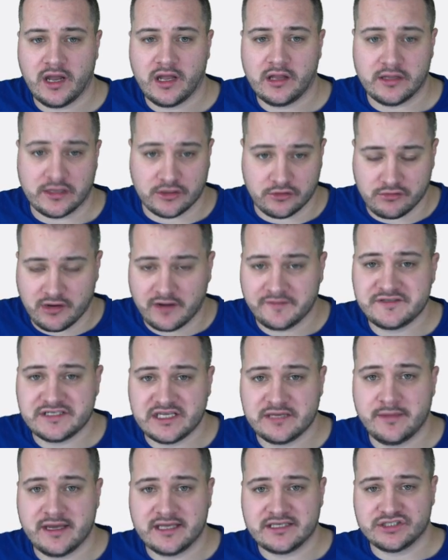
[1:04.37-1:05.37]
and
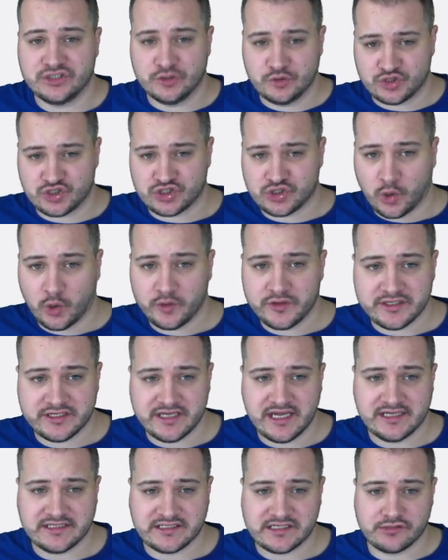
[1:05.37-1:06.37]
GraphCMS to store the
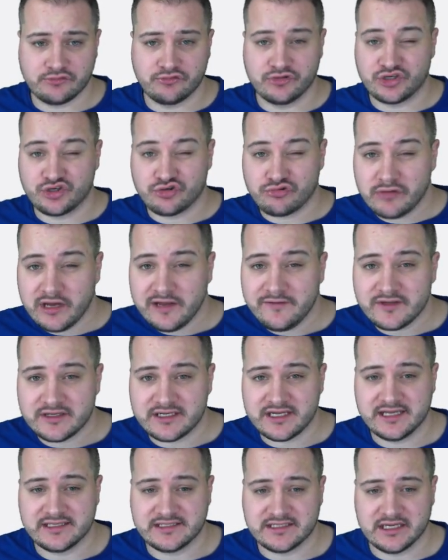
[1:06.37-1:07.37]
data and retrieve the
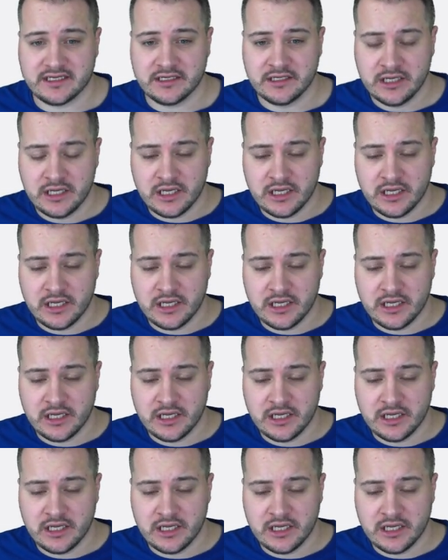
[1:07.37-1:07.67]
data,